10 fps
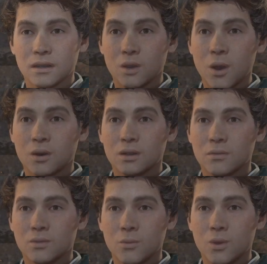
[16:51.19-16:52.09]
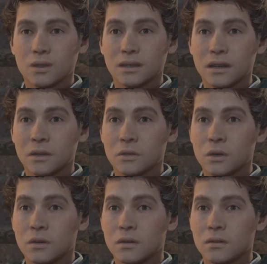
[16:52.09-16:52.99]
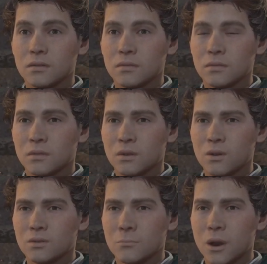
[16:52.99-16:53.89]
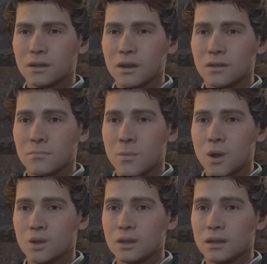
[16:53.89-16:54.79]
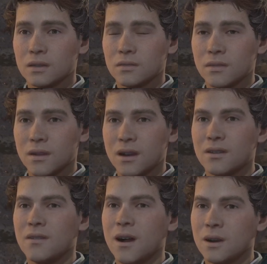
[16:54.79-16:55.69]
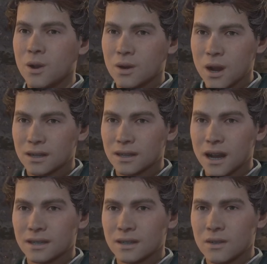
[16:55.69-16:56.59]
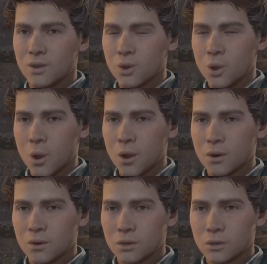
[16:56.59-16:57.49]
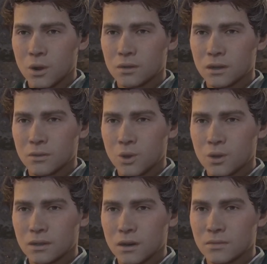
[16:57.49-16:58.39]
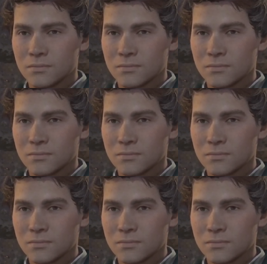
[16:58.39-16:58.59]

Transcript: His wand seems almost sentient, not surprising, I suppose. Ollivander always says, the wand chooses the wizard.